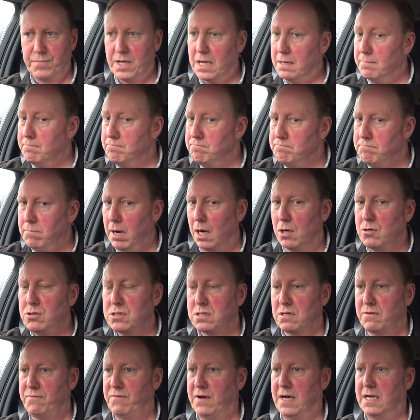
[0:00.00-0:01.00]

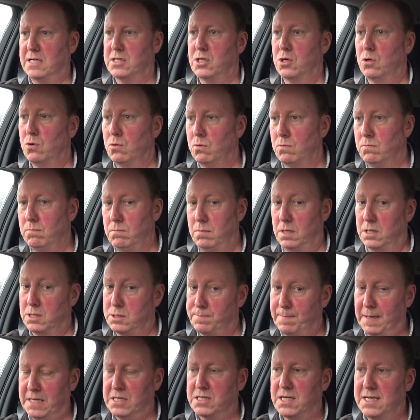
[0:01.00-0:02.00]
Most of us,
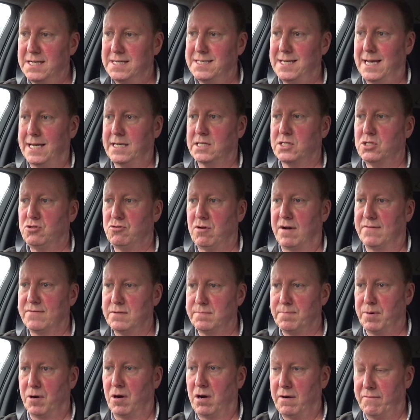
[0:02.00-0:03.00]
especially taxi drivers and
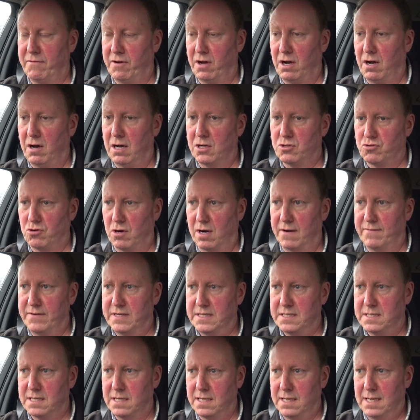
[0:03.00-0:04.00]
private car
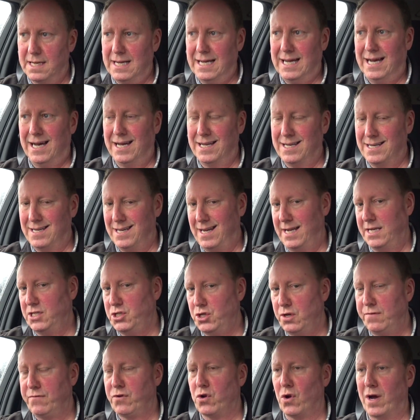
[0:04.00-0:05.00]
drivers, unless
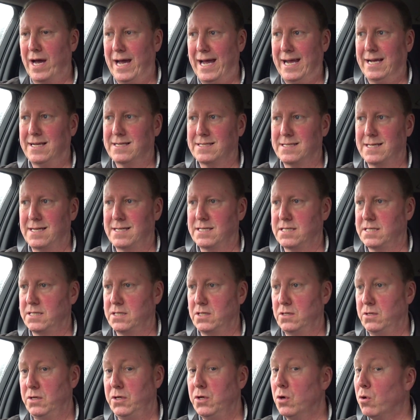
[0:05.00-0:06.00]
you've got access
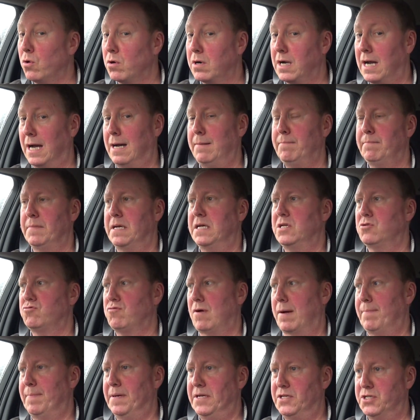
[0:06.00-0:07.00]
to your company's
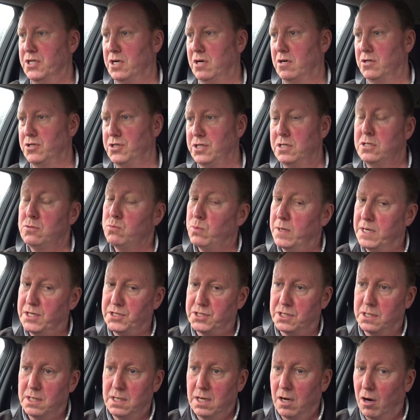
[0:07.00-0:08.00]
rapid chargers,
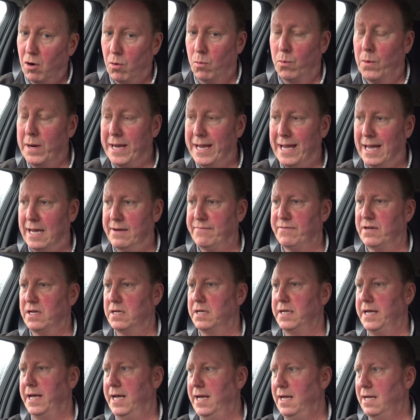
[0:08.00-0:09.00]
which we haven't
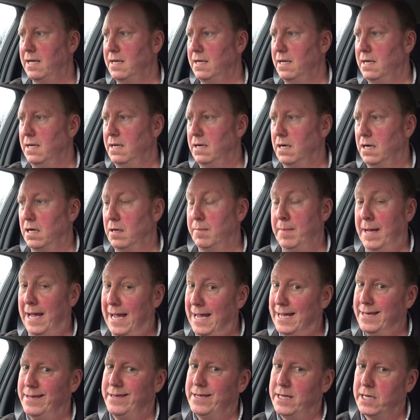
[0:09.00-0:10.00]
yet,
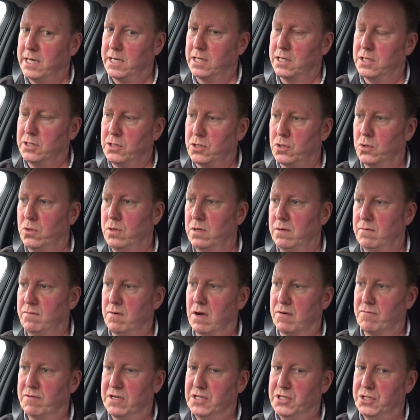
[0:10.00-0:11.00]
and they're going to do
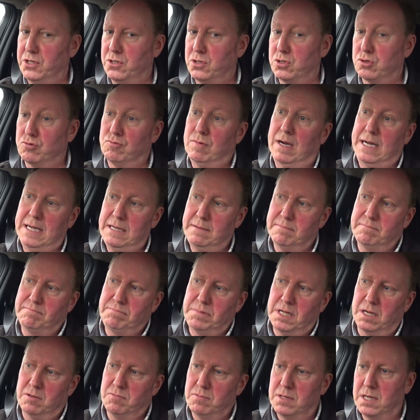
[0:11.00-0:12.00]
a reduced rate.
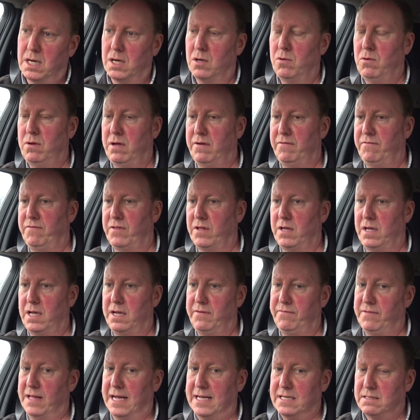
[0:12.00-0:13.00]
Don't know
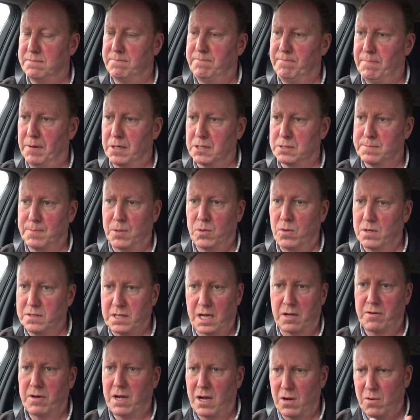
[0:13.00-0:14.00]
if that's possible. I
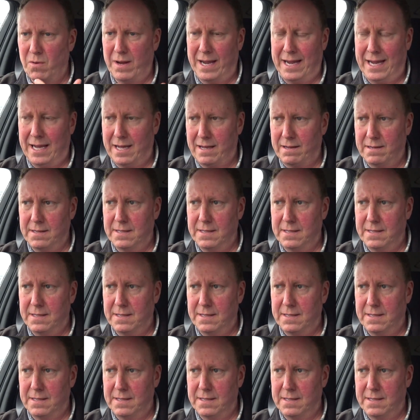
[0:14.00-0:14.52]
don't know how